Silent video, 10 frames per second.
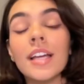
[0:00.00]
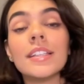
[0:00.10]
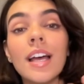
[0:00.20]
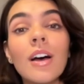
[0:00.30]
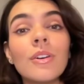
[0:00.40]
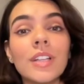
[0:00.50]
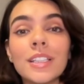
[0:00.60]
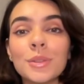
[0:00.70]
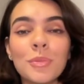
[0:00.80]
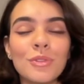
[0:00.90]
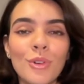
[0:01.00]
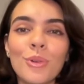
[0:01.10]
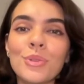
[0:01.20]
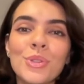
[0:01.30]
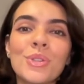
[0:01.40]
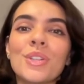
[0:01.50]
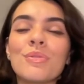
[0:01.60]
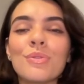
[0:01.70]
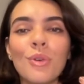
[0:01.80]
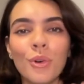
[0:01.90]
Now let's move on to the
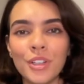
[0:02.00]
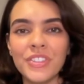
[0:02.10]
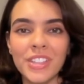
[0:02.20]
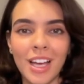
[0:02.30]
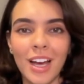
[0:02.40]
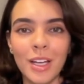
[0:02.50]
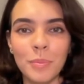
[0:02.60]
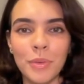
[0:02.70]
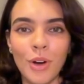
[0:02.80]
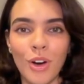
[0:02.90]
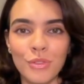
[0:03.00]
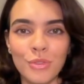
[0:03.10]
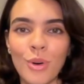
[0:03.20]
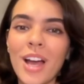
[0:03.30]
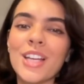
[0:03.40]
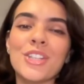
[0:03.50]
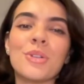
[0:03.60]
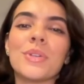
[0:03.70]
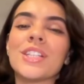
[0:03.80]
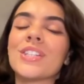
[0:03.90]
fourth type of question,
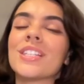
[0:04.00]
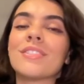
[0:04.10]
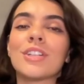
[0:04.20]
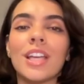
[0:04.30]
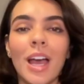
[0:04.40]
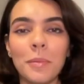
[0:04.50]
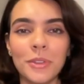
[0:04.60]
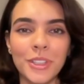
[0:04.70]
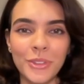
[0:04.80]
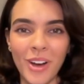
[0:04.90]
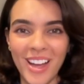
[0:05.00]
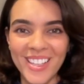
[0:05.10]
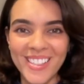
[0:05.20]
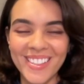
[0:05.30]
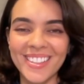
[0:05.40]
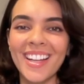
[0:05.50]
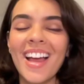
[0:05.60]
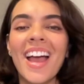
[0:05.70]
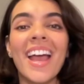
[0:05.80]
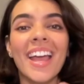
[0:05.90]
which is the vocabulary question.
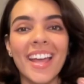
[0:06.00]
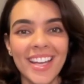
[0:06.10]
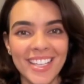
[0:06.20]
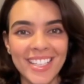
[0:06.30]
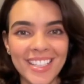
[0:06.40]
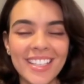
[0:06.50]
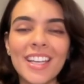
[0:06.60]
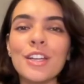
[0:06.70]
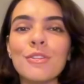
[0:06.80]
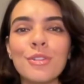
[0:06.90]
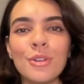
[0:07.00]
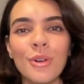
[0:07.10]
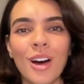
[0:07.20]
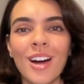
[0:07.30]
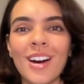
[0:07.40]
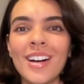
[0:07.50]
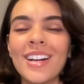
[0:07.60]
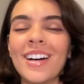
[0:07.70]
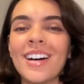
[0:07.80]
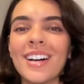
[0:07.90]
And if you
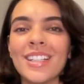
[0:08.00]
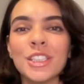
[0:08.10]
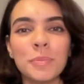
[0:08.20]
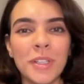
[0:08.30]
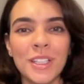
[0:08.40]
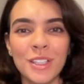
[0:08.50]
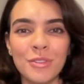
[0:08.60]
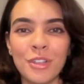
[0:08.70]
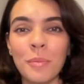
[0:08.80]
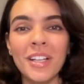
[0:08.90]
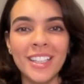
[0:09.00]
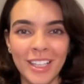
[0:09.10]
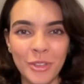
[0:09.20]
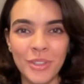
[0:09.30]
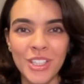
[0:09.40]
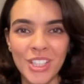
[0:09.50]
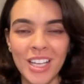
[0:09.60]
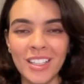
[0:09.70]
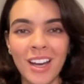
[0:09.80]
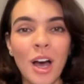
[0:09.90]
are a speaker from a language
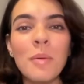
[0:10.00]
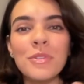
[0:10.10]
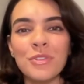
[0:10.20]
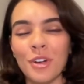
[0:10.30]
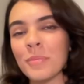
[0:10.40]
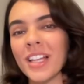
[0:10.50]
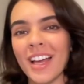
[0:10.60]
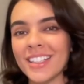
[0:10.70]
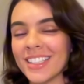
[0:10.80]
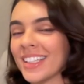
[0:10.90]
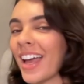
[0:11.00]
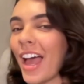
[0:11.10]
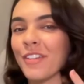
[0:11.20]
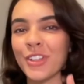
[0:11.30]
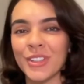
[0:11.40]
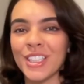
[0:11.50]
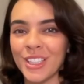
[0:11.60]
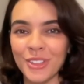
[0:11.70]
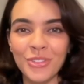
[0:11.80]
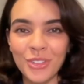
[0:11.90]
that comes from Latin, I have good
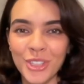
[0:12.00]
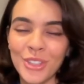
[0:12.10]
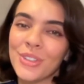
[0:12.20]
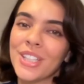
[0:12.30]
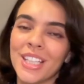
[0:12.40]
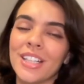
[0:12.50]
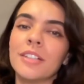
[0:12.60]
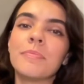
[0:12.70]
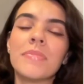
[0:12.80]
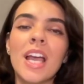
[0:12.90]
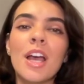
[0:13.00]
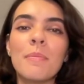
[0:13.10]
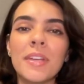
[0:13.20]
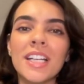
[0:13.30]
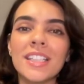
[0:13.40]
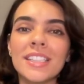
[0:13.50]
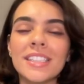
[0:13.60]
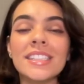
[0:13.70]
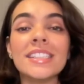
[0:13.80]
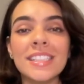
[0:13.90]
news for you here.
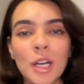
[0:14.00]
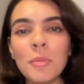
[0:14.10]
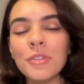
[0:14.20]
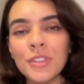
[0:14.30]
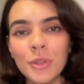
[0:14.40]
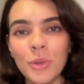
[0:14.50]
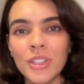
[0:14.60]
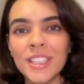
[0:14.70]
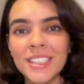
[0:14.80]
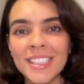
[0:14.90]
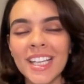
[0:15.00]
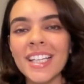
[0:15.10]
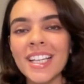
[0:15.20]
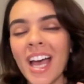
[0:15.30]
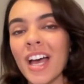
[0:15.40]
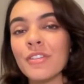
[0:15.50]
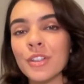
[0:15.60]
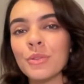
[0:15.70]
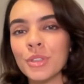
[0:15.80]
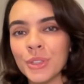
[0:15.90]
Because some of the words, they have
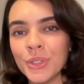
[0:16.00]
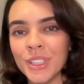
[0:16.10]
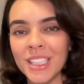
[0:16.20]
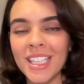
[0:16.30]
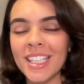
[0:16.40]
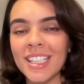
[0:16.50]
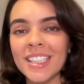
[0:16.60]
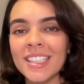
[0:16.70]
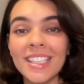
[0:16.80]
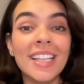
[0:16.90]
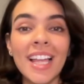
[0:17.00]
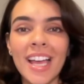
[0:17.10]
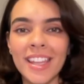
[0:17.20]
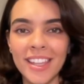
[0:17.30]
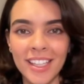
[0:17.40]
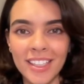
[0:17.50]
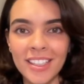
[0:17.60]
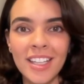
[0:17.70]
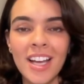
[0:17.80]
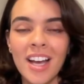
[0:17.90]
a root in the Latin
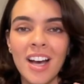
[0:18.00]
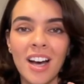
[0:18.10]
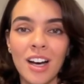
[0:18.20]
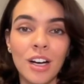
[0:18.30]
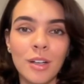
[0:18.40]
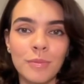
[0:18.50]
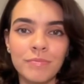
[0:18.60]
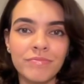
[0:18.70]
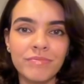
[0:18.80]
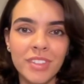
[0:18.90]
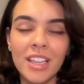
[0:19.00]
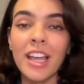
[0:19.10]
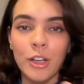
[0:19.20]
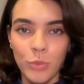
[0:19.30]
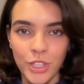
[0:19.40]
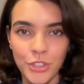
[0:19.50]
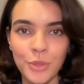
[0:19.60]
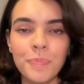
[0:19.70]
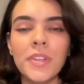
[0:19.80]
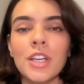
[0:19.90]
language.
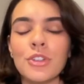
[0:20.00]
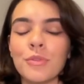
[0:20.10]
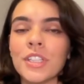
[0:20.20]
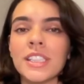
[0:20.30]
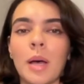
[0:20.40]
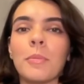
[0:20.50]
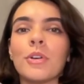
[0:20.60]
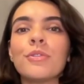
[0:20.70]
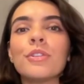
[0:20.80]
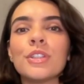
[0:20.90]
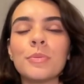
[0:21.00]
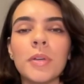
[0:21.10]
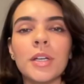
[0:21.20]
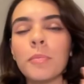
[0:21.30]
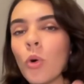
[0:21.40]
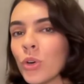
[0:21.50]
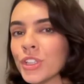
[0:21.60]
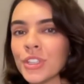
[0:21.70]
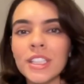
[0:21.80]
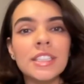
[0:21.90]
So for example, if you speak
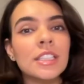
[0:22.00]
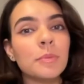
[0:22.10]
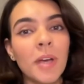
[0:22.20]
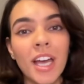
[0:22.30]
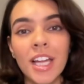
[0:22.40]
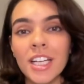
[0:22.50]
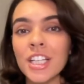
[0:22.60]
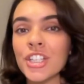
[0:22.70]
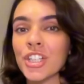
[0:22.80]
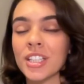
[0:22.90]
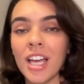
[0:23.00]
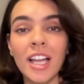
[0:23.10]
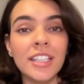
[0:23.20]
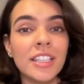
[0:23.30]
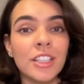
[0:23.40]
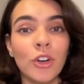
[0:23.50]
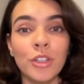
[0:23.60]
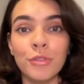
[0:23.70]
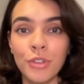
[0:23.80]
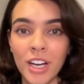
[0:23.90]
Portuguese, Spanish, Italian, or
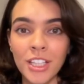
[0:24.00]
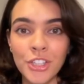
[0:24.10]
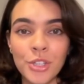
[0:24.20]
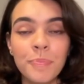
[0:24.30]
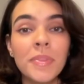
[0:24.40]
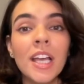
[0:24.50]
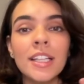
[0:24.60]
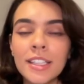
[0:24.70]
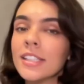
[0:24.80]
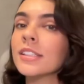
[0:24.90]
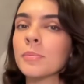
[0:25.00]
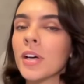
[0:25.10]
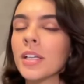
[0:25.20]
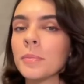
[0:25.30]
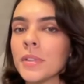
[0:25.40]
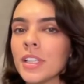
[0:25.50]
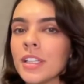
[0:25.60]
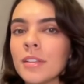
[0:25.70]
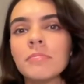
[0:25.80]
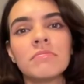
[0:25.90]
French, this might
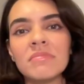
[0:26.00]
be